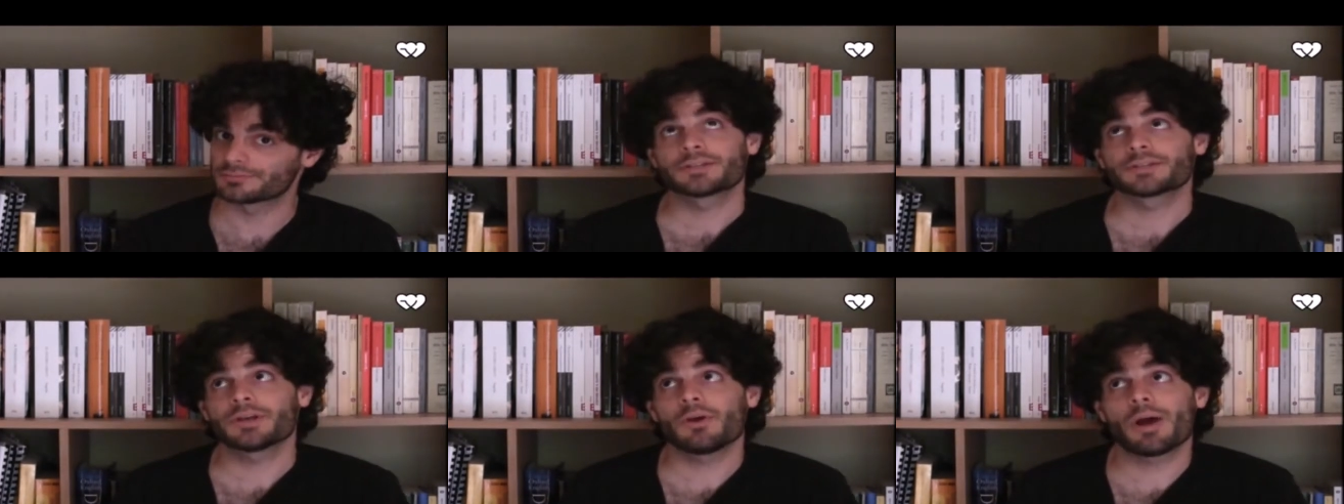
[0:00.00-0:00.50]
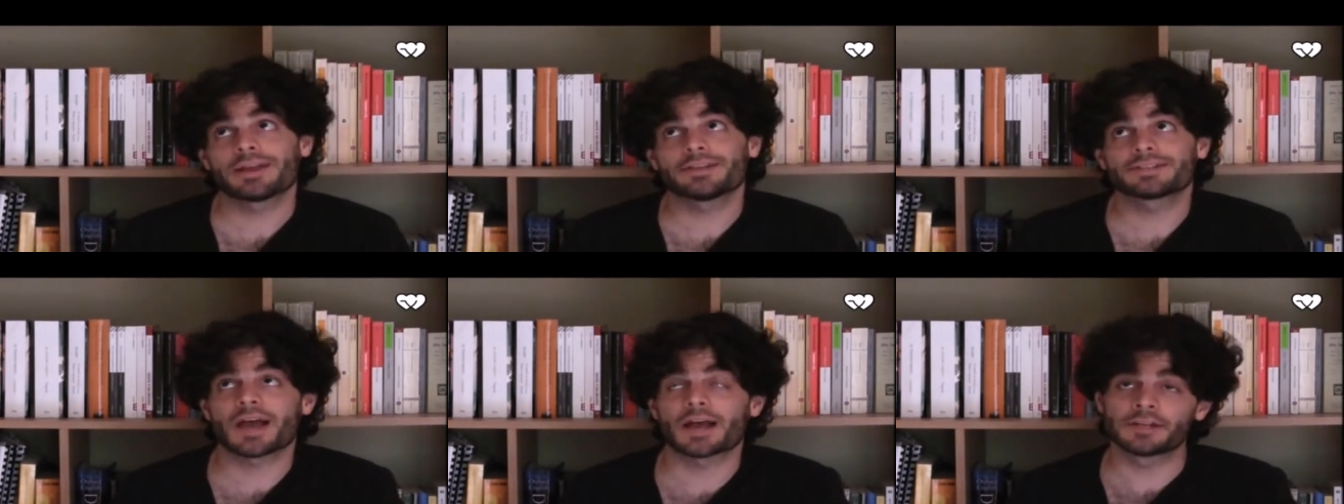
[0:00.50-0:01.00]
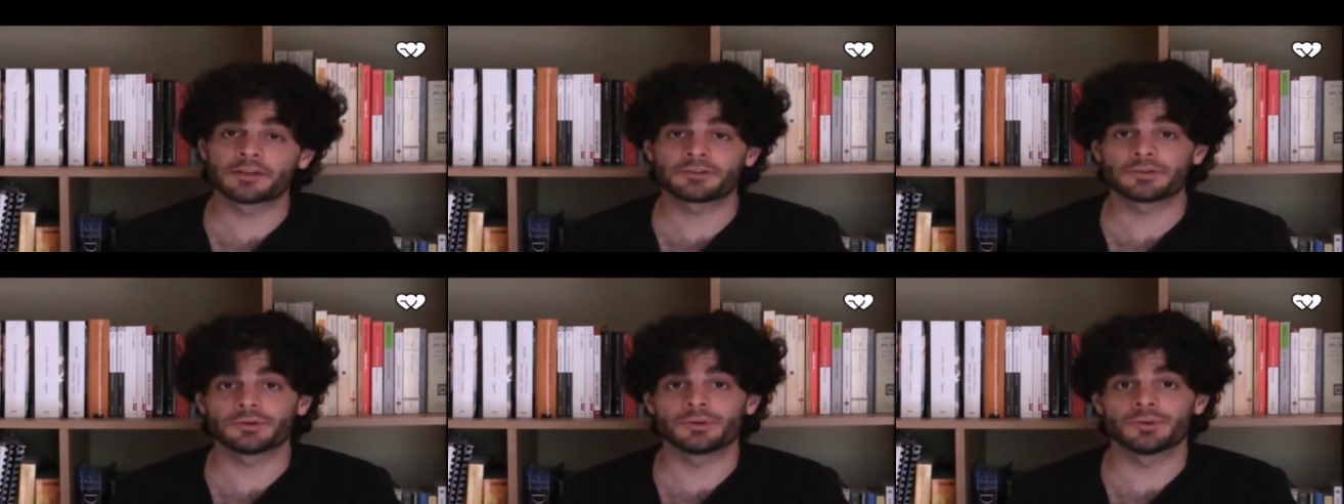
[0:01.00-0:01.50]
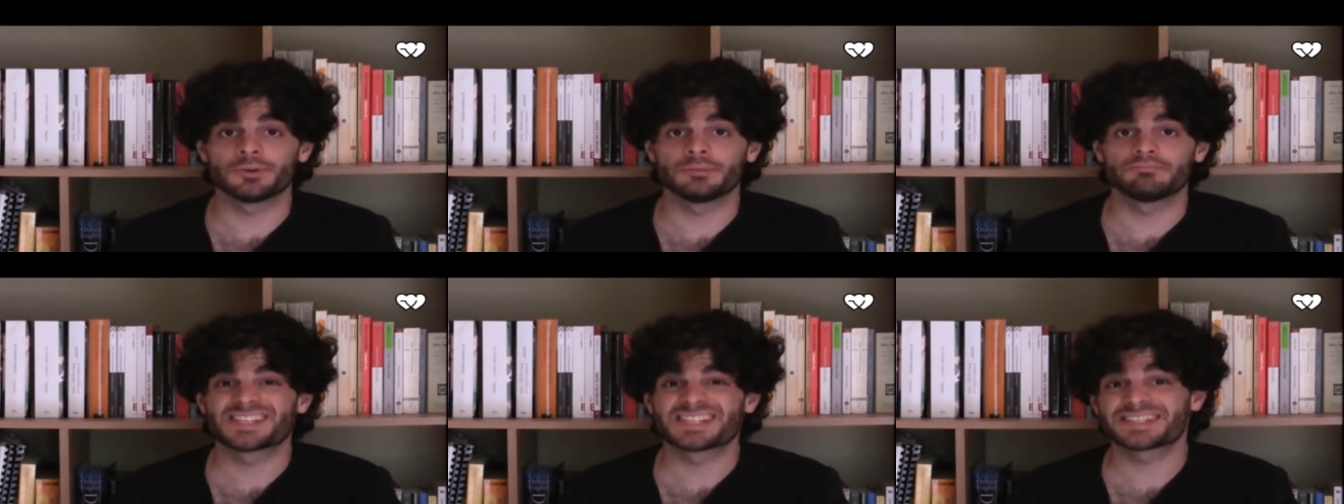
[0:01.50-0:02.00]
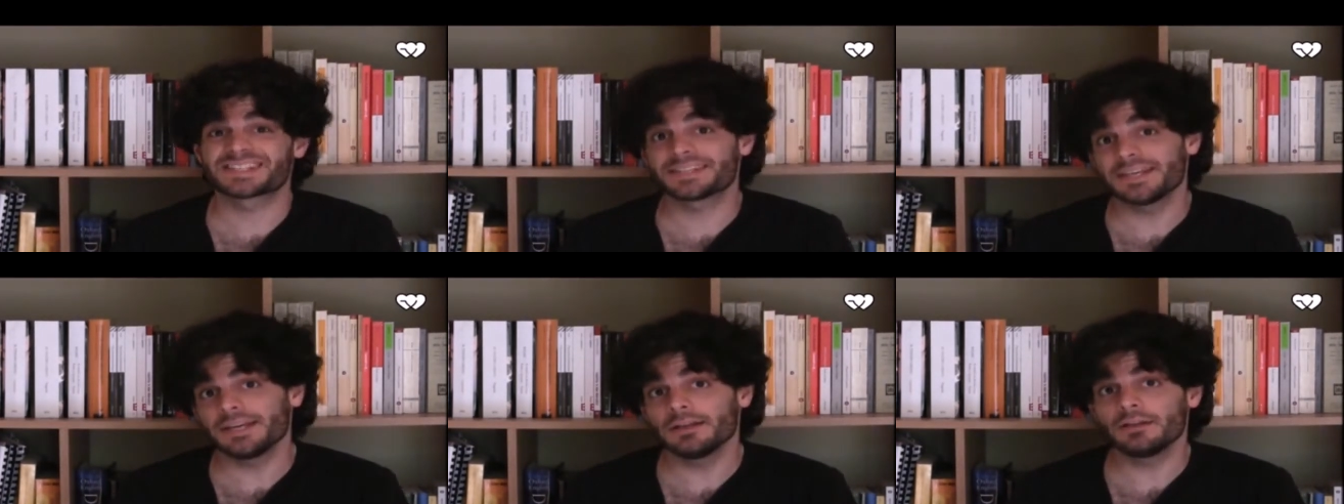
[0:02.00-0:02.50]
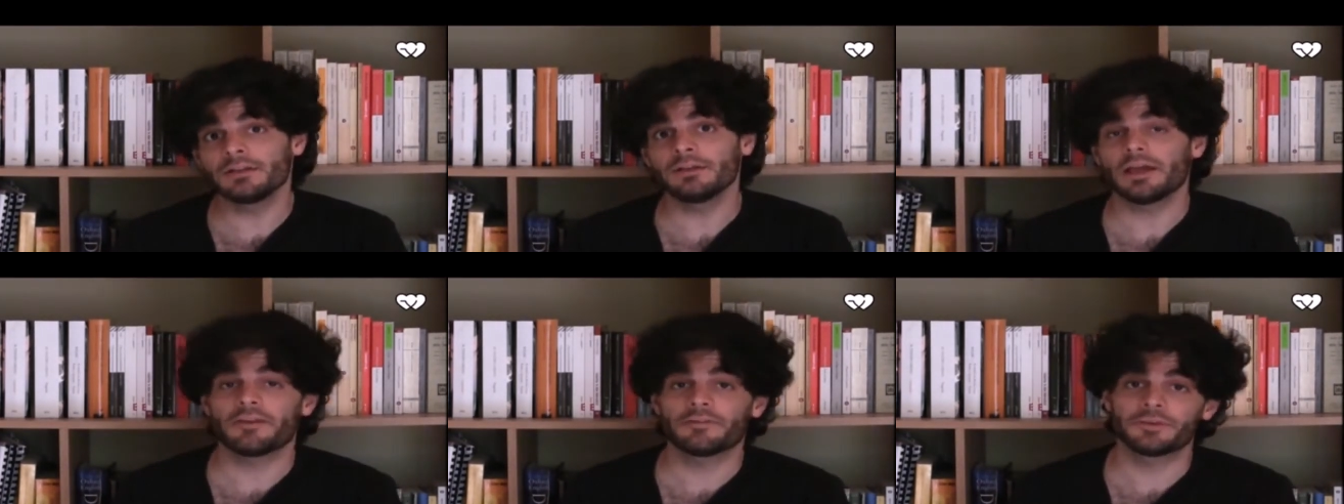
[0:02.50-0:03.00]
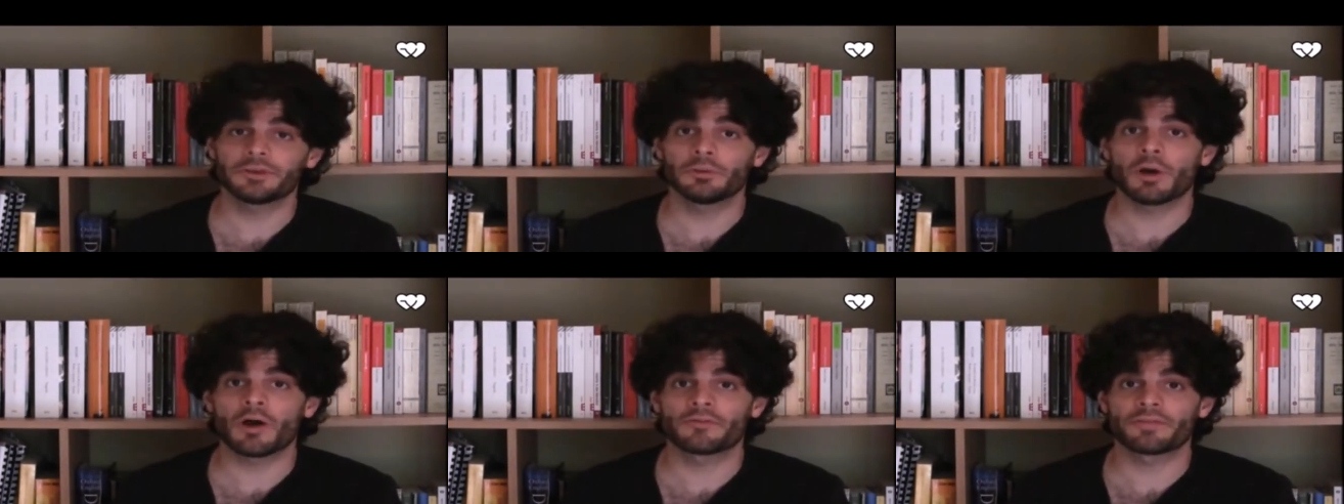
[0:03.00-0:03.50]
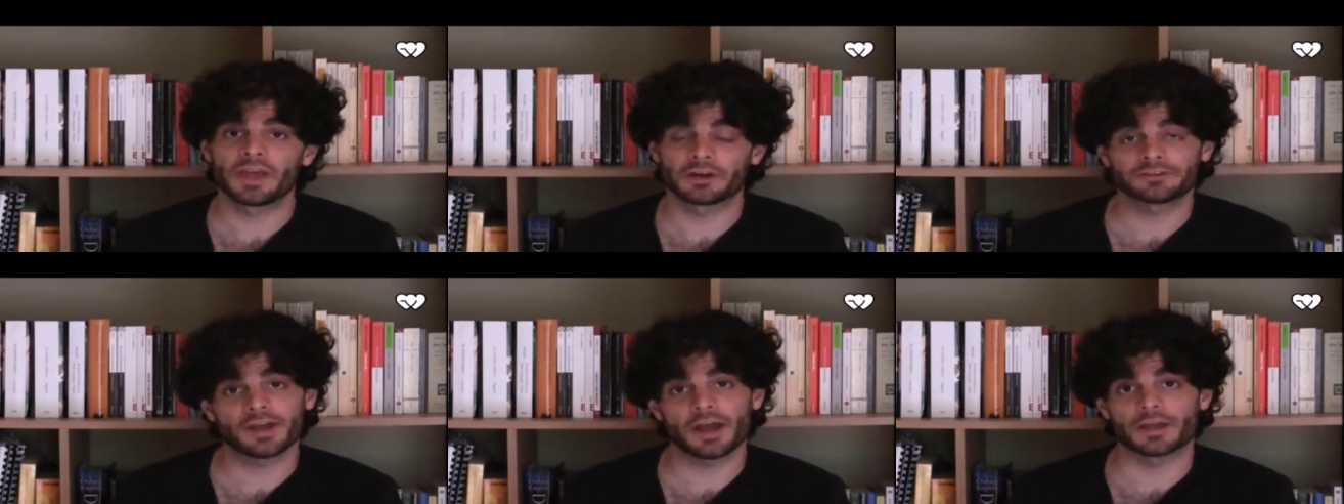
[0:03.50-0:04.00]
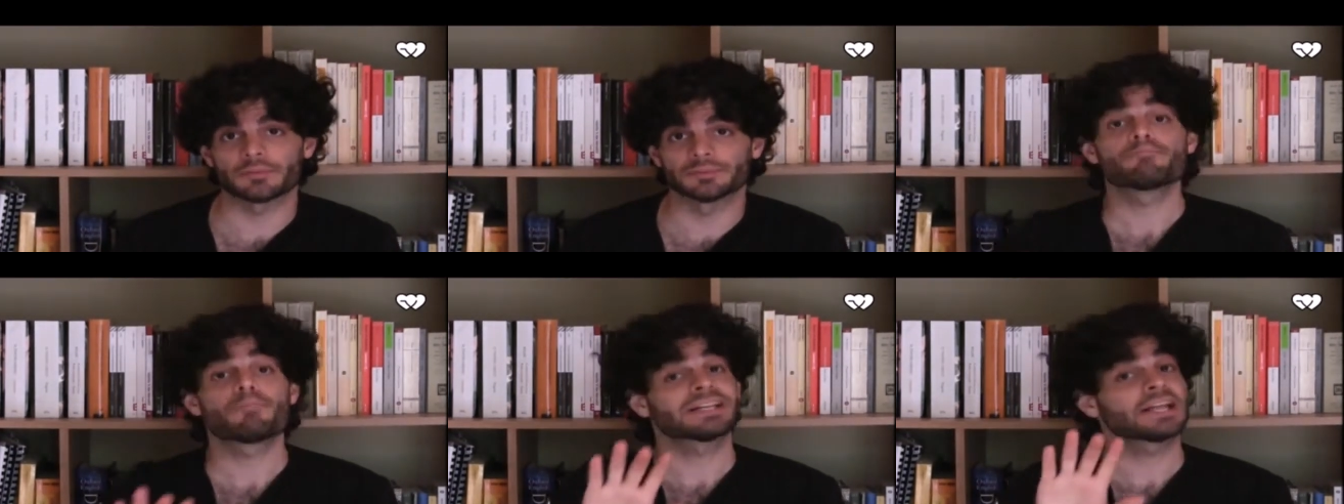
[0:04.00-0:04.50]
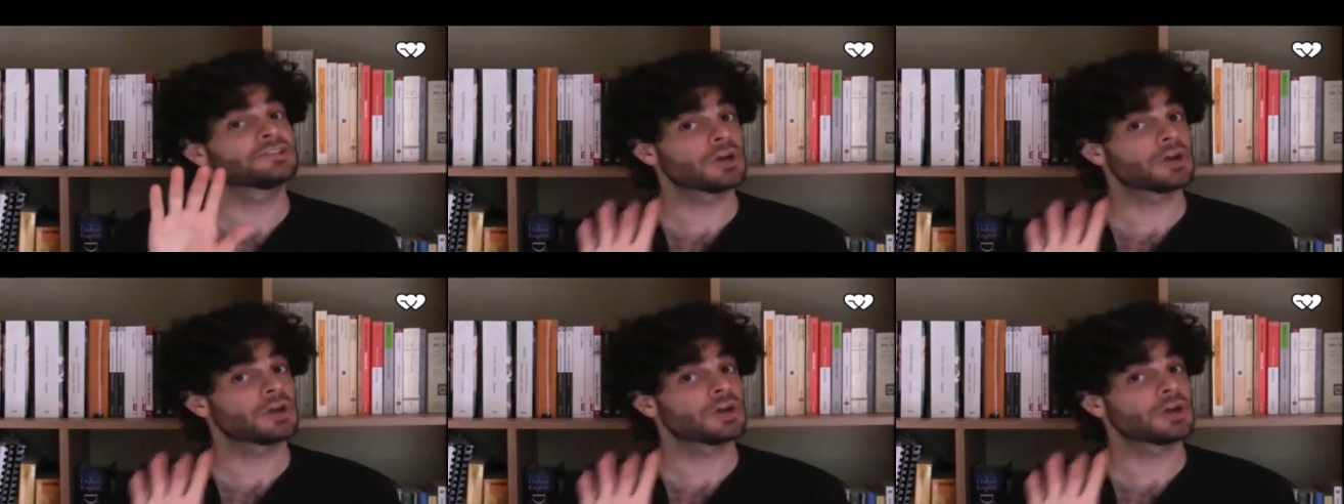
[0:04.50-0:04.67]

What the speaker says: So I decided to steal a few of their time. But I